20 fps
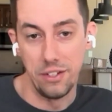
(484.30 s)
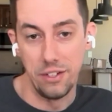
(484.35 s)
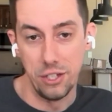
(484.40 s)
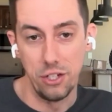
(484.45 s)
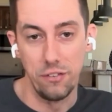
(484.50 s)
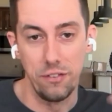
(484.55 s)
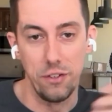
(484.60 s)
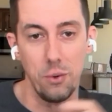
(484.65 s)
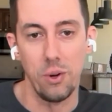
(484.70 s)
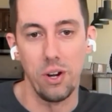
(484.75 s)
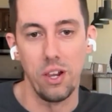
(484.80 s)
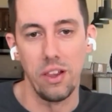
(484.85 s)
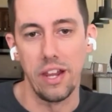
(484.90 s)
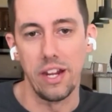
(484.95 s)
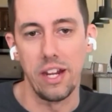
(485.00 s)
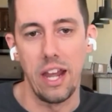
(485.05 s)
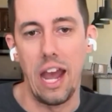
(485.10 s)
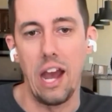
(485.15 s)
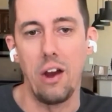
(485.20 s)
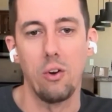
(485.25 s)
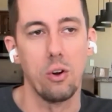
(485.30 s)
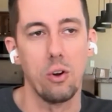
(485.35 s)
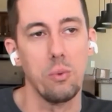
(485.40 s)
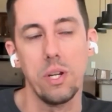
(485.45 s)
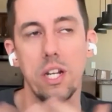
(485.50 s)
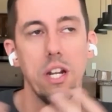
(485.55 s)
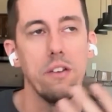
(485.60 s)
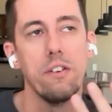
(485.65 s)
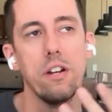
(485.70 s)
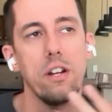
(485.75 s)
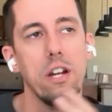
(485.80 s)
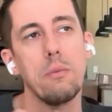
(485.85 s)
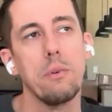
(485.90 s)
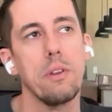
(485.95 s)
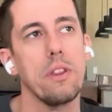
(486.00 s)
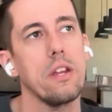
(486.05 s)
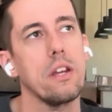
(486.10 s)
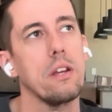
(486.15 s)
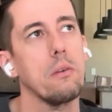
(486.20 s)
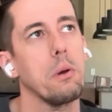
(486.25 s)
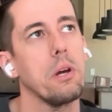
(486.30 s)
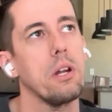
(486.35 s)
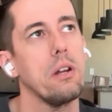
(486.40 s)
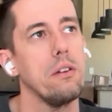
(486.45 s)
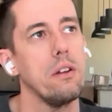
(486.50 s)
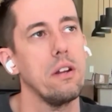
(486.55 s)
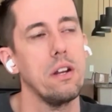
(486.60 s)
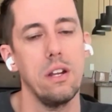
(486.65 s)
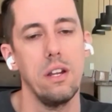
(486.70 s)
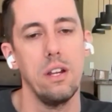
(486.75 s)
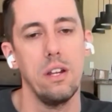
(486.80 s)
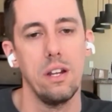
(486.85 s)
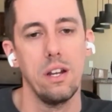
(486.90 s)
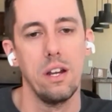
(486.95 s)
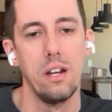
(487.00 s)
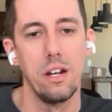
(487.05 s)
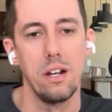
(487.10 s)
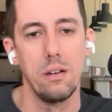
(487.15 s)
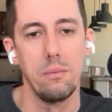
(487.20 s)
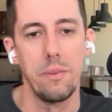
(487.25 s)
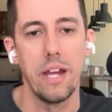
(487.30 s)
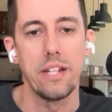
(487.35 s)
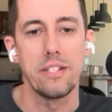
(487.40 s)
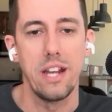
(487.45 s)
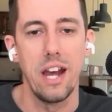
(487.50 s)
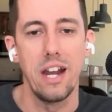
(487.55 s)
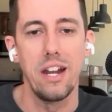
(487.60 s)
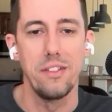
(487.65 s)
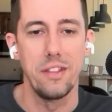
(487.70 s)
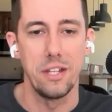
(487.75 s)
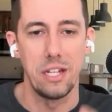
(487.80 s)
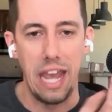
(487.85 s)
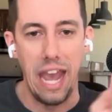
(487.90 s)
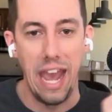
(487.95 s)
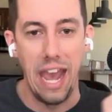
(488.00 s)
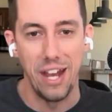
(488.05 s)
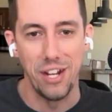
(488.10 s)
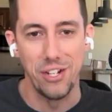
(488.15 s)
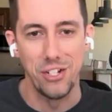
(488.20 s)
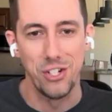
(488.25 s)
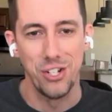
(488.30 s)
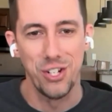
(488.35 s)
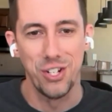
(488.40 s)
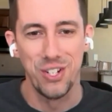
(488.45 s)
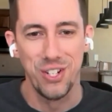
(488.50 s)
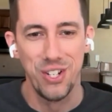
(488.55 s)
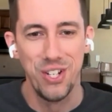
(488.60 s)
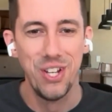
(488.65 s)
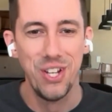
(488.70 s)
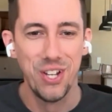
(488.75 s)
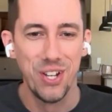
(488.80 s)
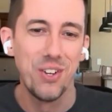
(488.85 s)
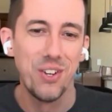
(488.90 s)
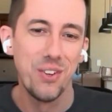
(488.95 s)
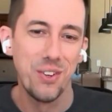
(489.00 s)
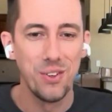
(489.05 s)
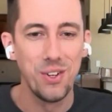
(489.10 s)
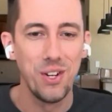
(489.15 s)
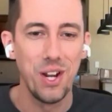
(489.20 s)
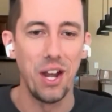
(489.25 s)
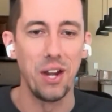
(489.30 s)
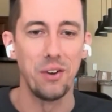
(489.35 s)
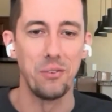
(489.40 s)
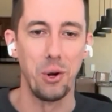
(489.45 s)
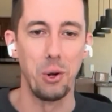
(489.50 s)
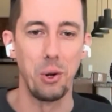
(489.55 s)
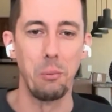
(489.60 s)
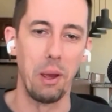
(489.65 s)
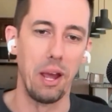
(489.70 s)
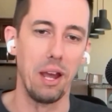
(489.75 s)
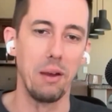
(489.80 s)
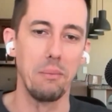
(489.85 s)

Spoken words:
too, if you want to like, how are we different type of thing. But that's kind of the cache kind of roadmap.